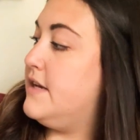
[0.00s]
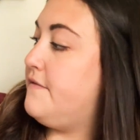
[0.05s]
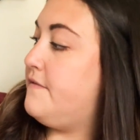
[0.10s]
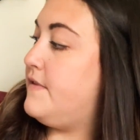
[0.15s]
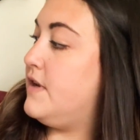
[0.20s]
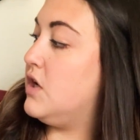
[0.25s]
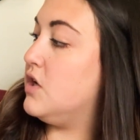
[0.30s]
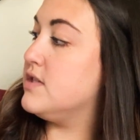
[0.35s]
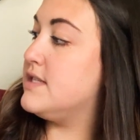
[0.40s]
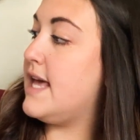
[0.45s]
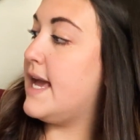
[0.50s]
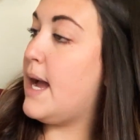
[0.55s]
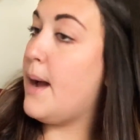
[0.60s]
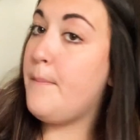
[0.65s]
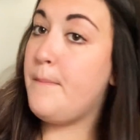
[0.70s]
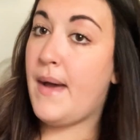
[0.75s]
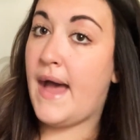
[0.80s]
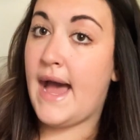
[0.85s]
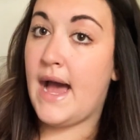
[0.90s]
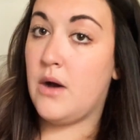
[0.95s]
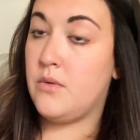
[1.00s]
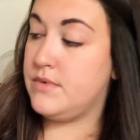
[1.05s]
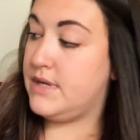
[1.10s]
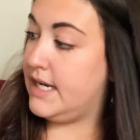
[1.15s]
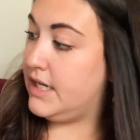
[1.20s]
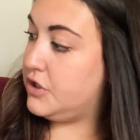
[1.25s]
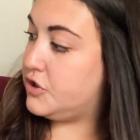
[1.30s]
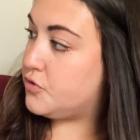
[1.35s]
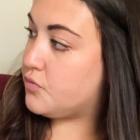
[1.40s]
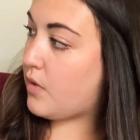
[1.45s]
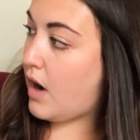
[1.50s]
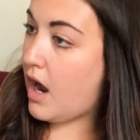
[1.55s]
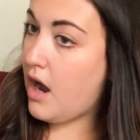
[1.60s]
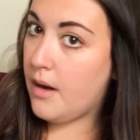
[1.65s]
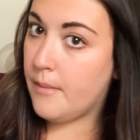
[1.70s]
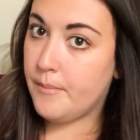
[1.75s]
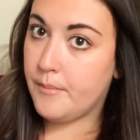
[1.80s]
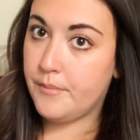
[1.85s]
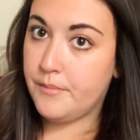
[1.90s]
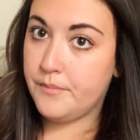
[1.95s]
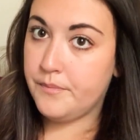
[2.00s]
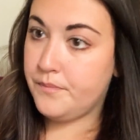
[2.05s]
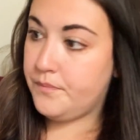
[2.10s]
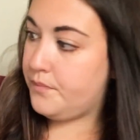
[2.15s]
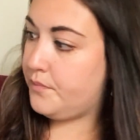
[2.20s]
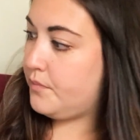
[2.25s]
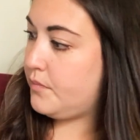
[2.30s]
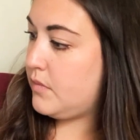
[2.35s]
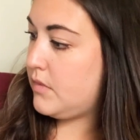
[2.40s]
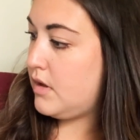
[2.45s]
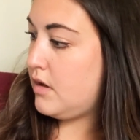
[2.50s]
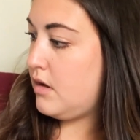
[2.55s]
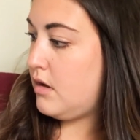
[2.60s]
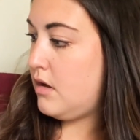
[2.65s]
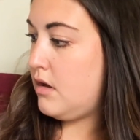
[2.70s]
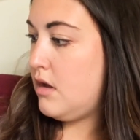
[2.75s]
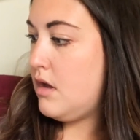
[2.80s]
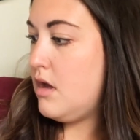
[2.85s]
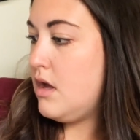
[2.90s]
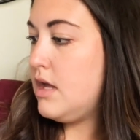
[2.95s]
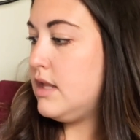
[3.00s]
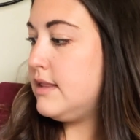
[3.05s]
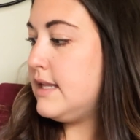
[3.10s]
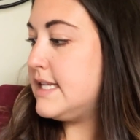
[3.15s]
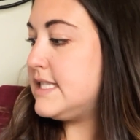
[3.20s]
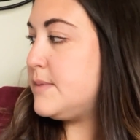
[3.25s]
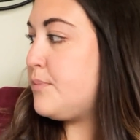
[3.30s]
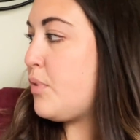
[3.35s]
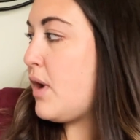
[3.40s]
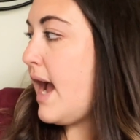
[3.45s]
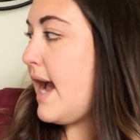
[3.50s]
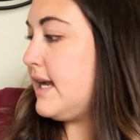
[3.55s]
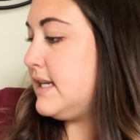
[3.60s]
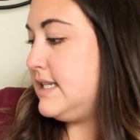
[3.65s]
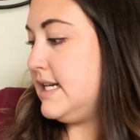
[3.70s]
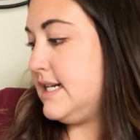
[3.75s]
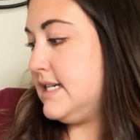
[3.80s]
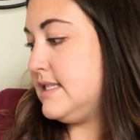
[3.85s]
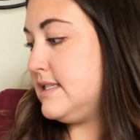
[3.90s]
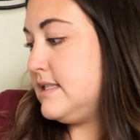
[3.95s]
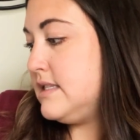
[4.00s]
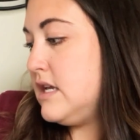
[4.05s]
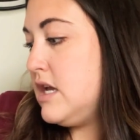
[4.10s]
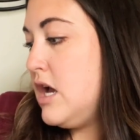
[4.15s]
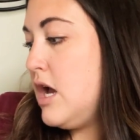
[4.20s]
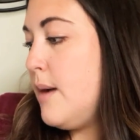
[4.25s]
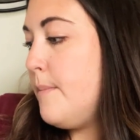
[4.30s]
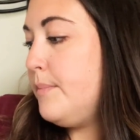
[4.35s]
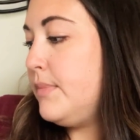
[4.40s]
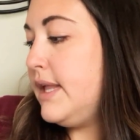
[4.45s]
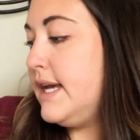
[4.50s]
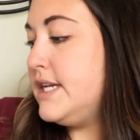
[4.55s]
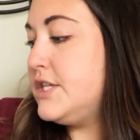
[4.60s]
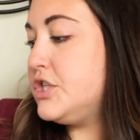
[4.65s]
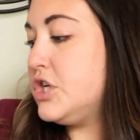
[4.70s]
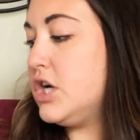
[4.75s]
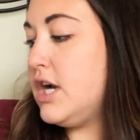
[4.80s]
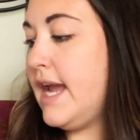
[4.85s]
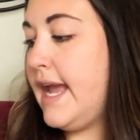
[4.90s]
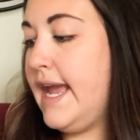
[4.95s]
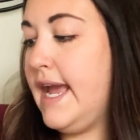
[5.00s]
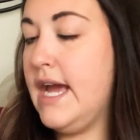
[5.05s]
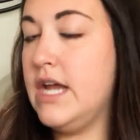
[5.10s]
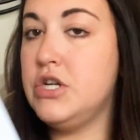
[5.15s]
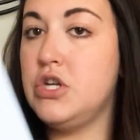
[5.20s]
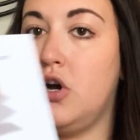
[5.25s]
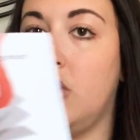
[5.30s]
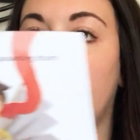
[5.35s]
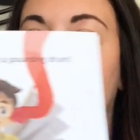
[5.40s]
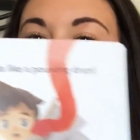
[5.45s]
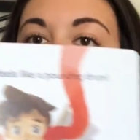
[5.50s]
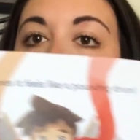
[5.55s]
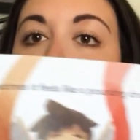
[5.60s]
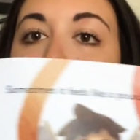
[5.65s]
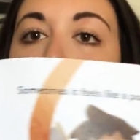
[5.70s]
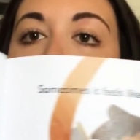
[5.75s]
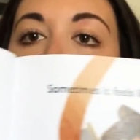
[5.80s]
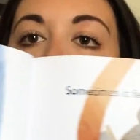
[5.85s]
it feels like a pounding drum. Let's practice. Place your hand over your